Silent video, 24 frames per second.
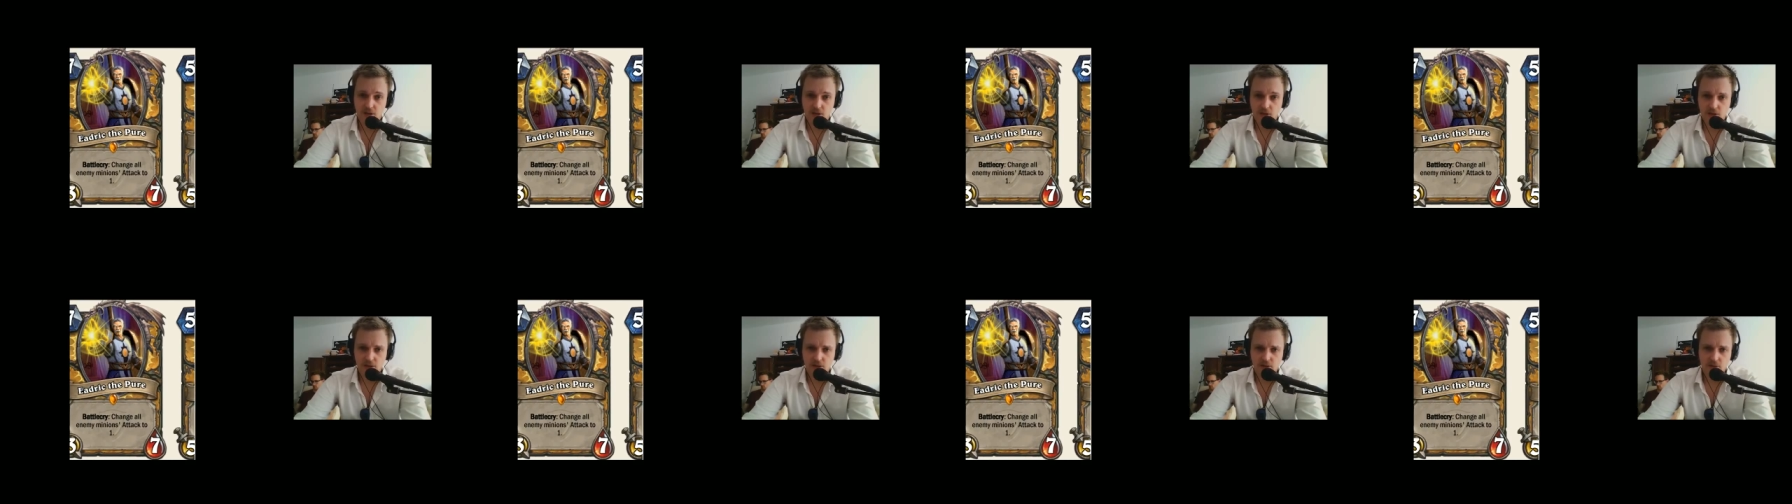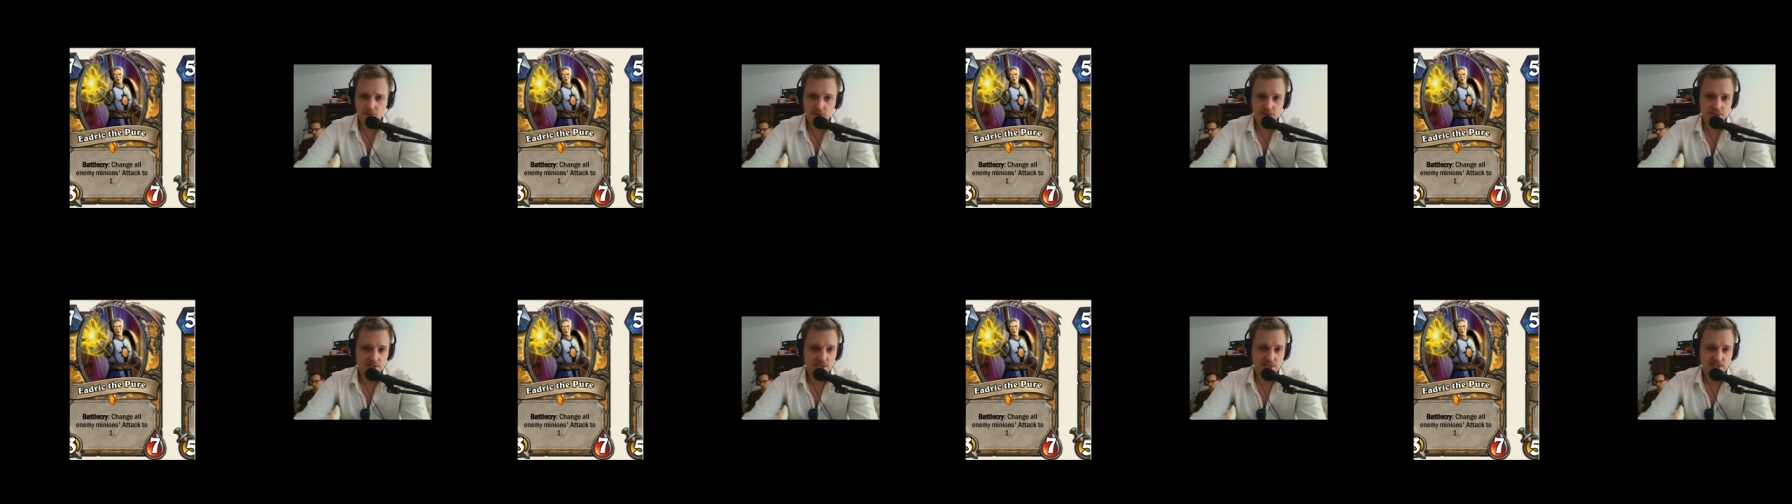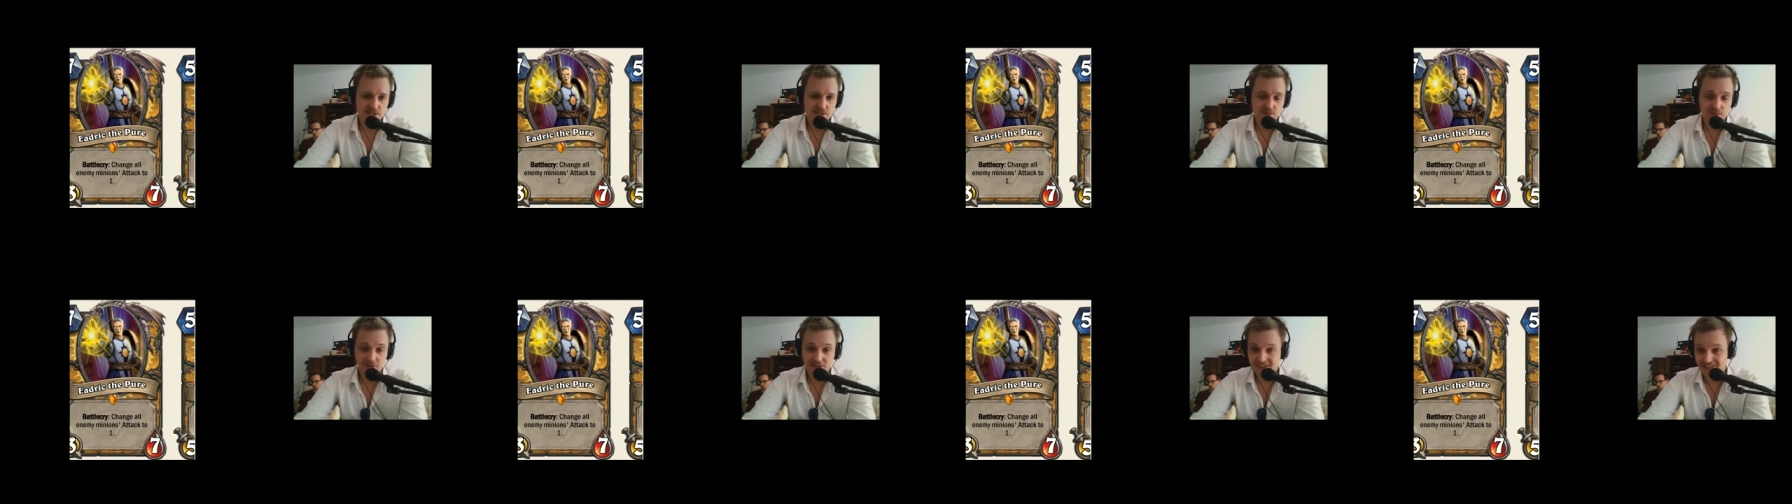the greatest
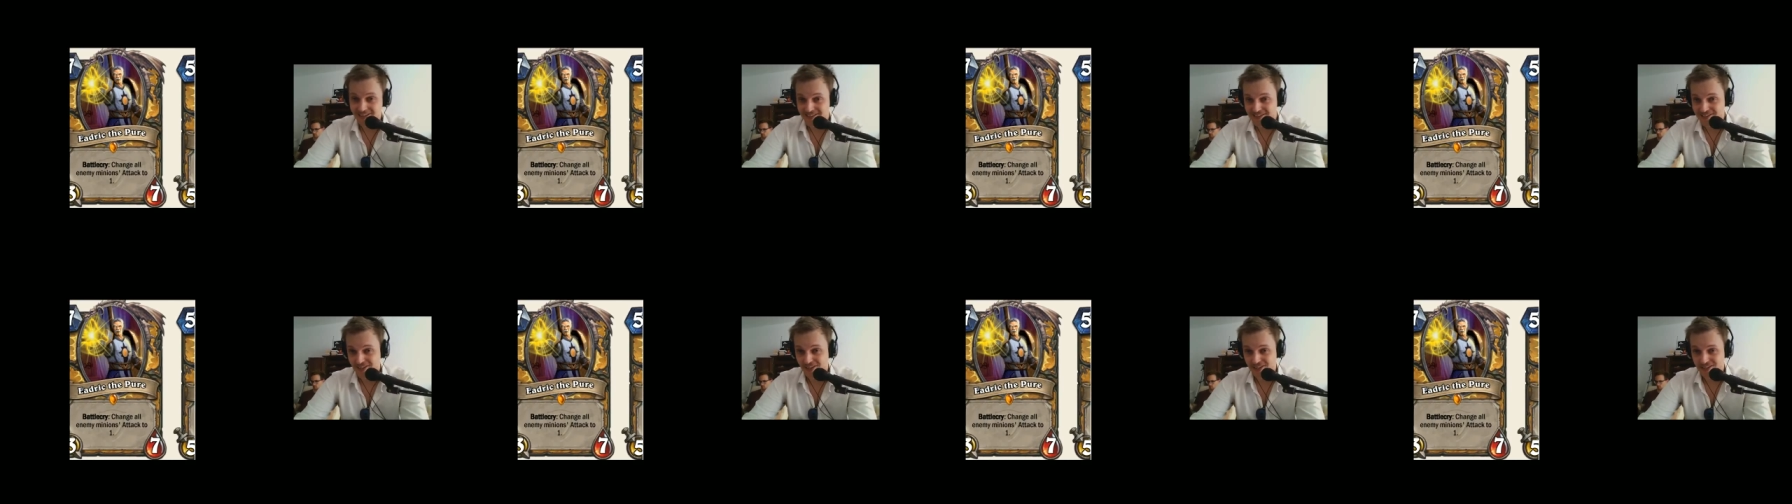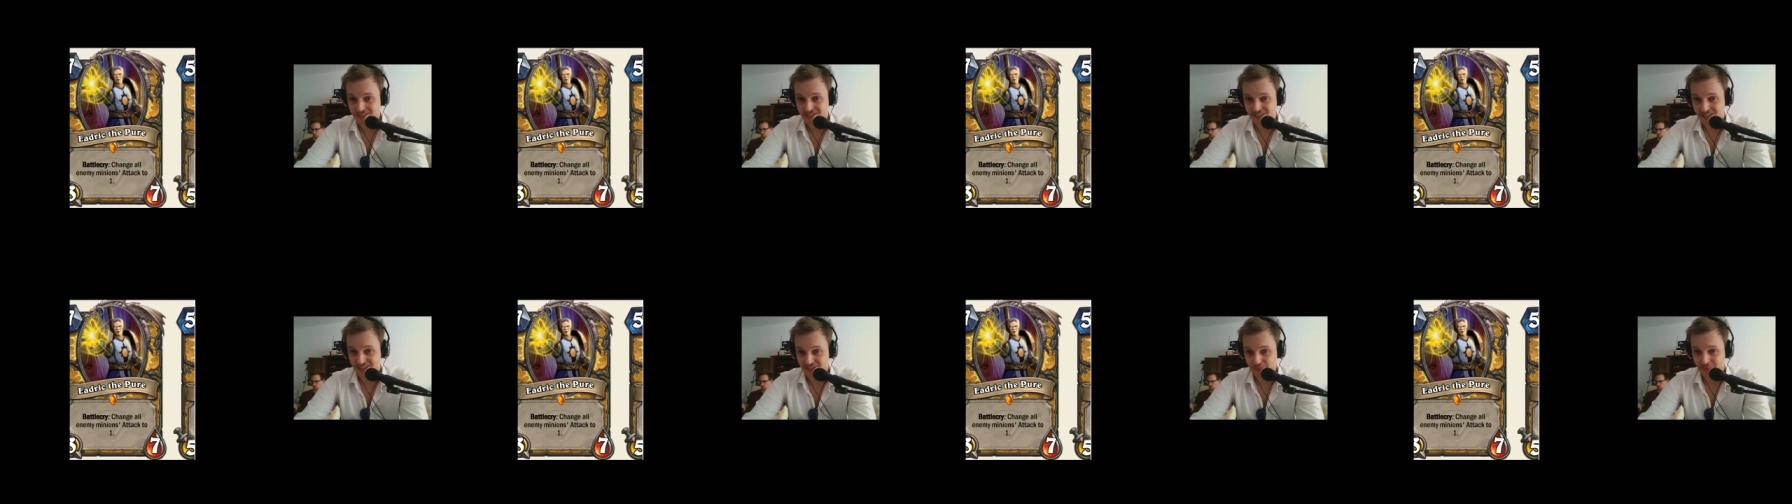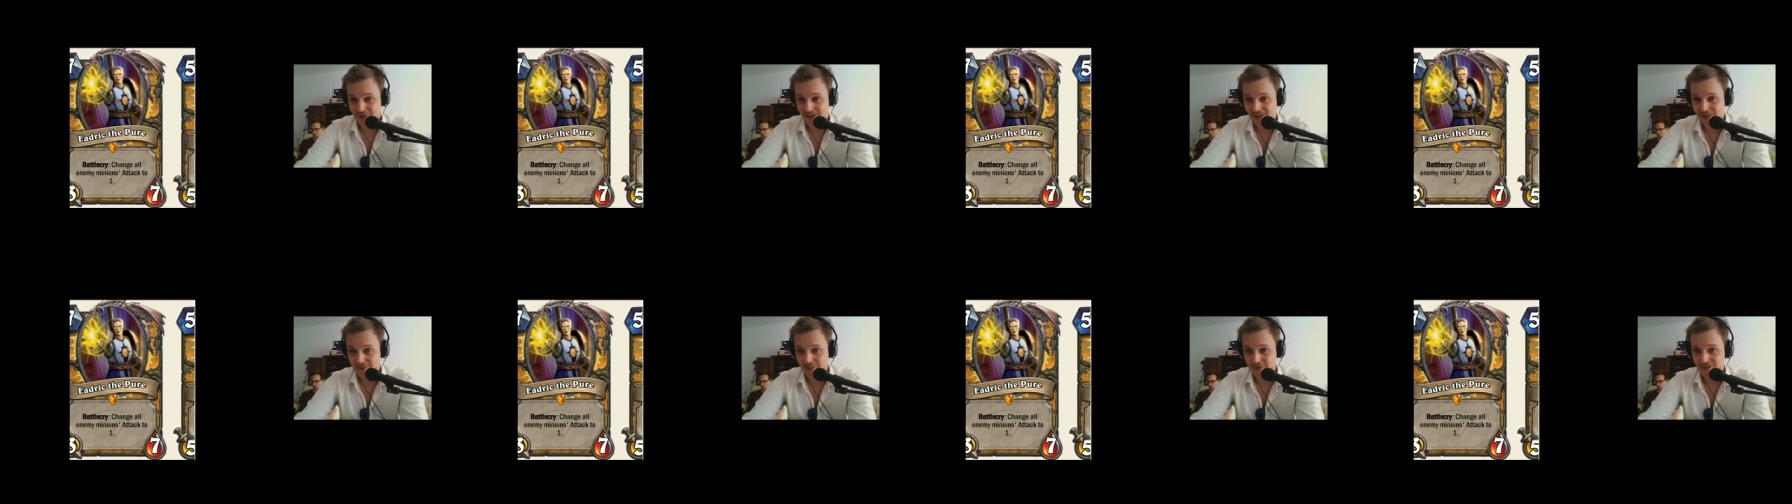stats, but at least it doesn't die to
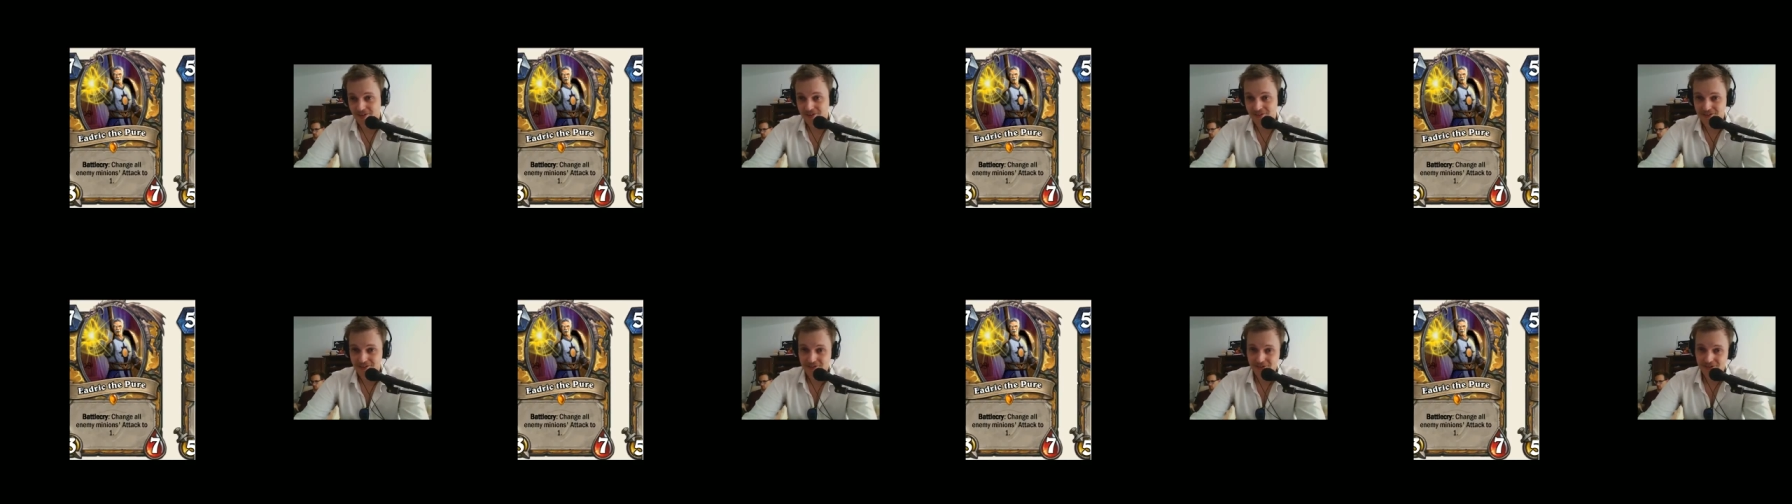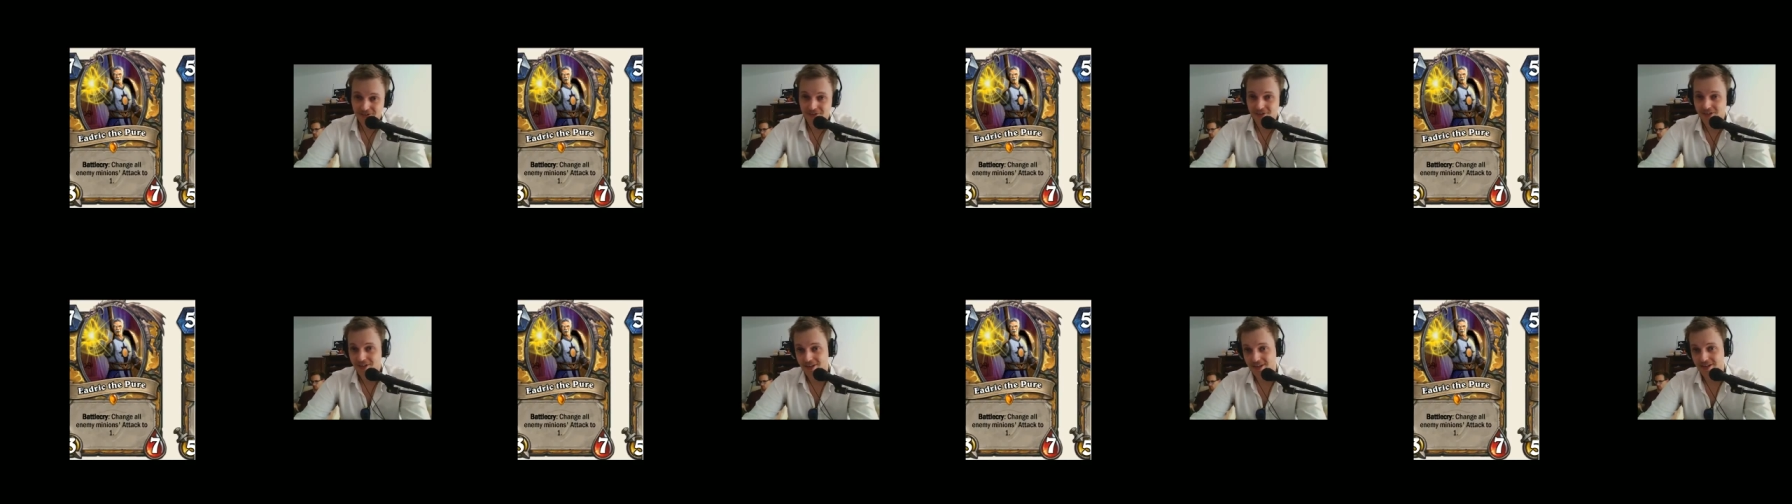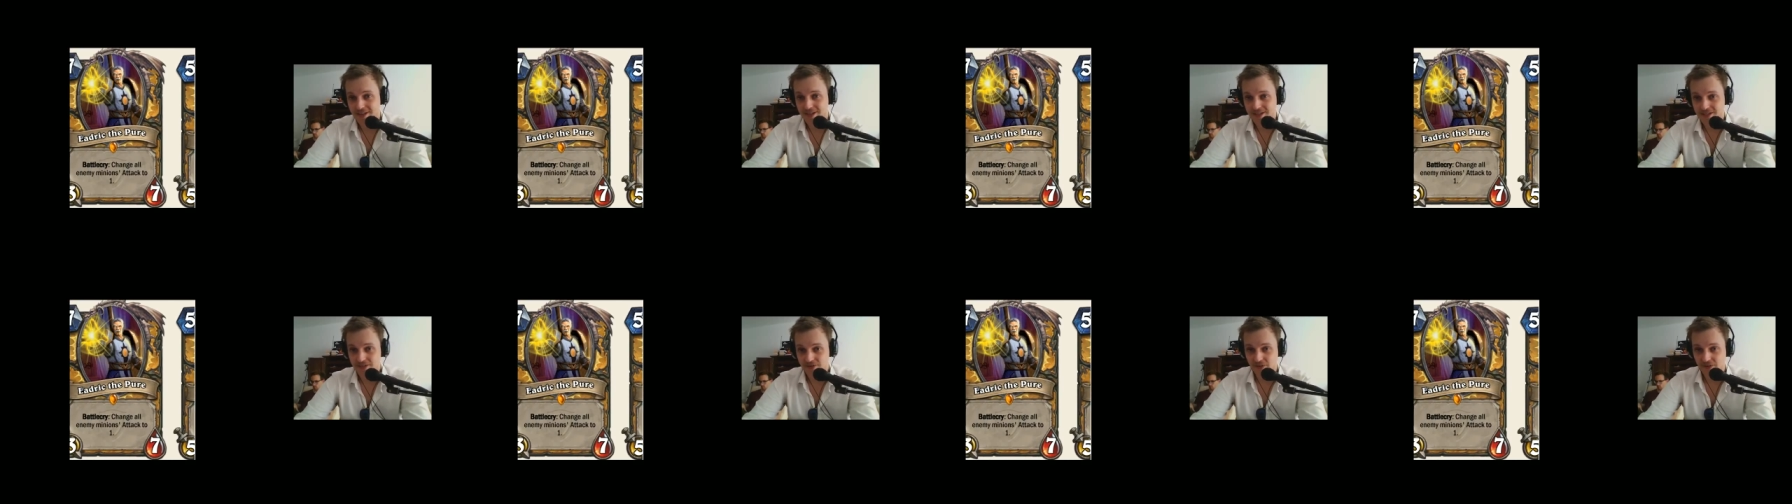Big Game Hunter, so yeah,
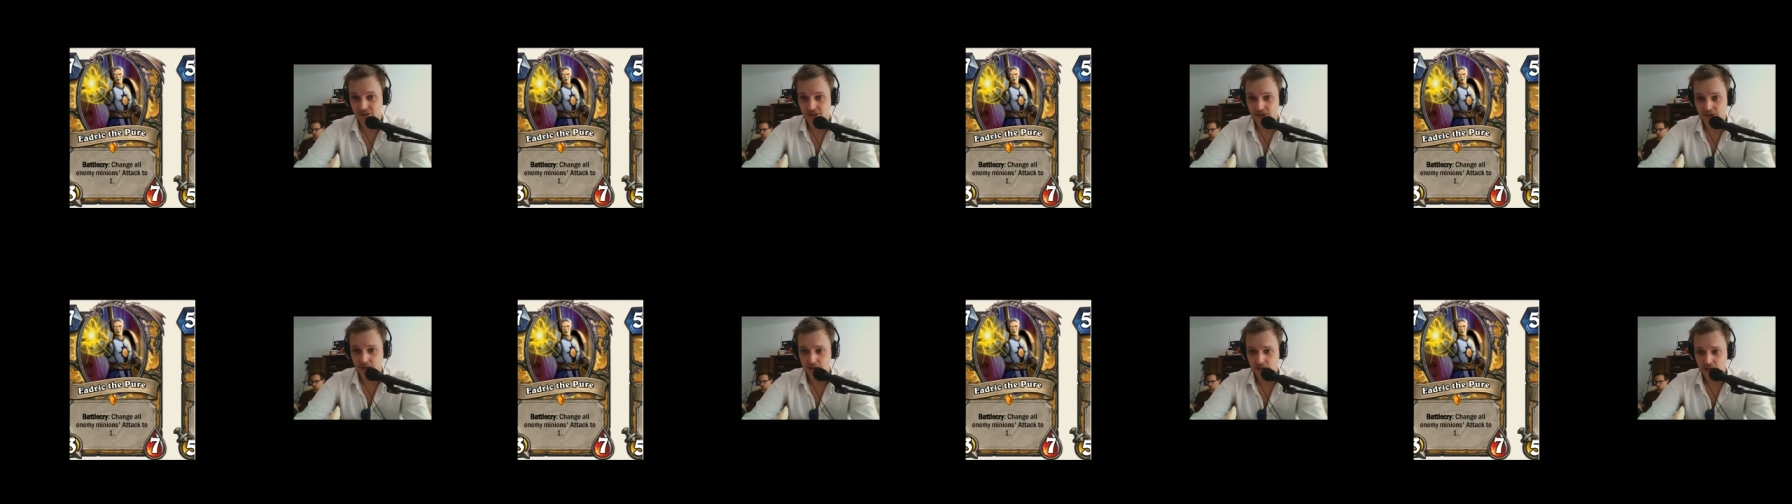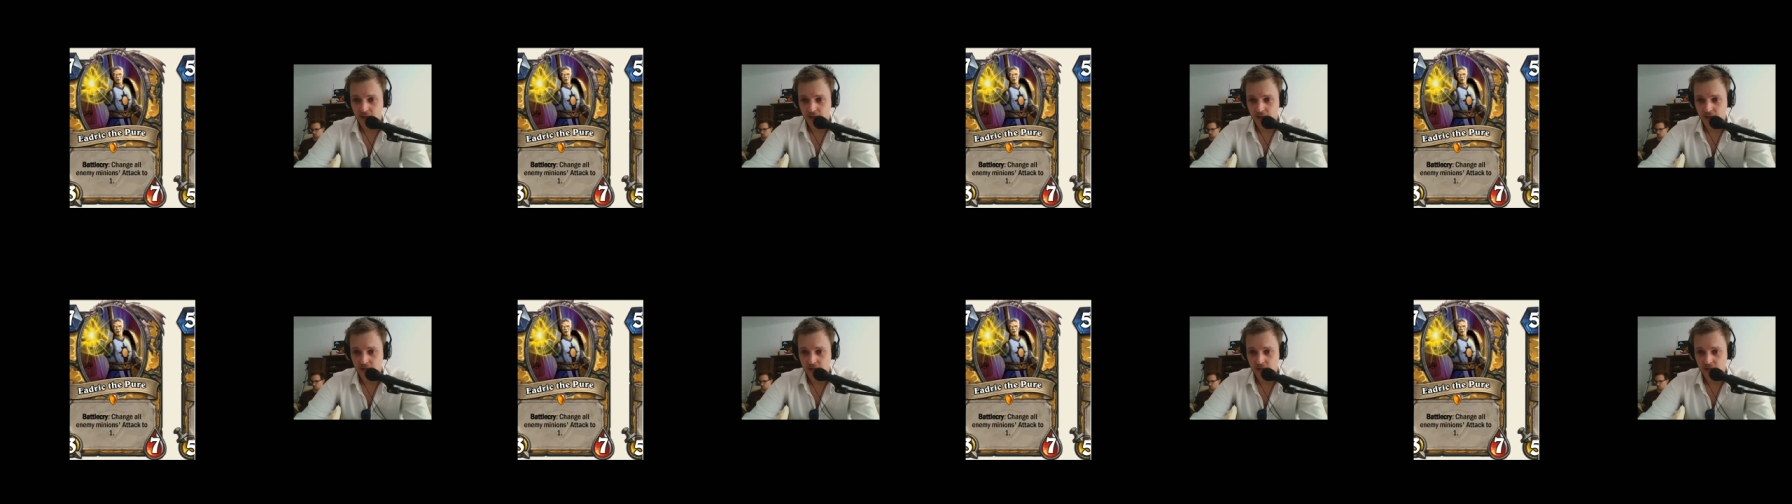that's fine.